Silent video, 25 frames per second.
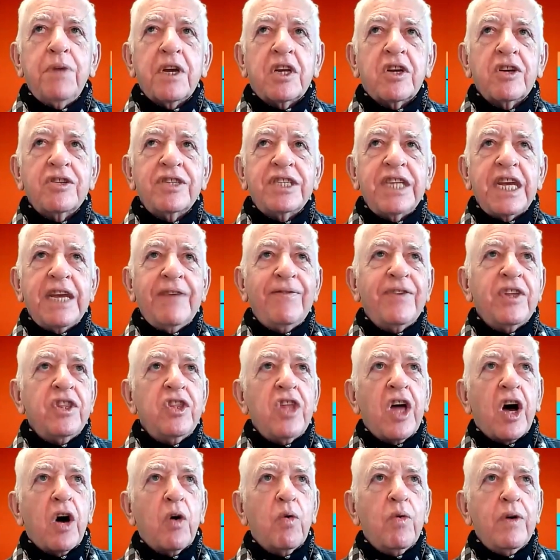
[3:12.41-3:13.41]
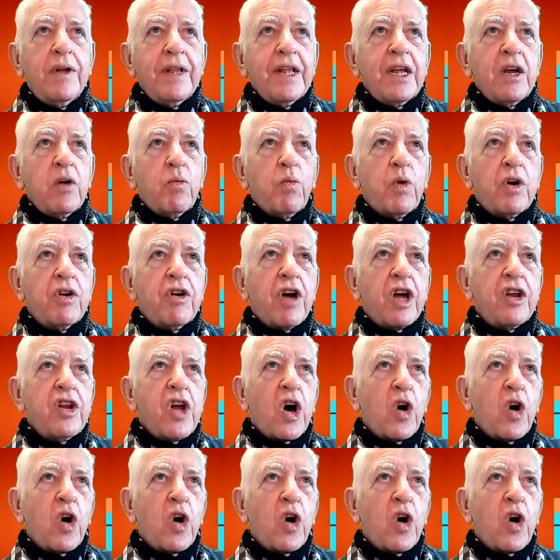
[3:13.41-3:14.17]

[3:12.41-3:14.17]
because even though we're on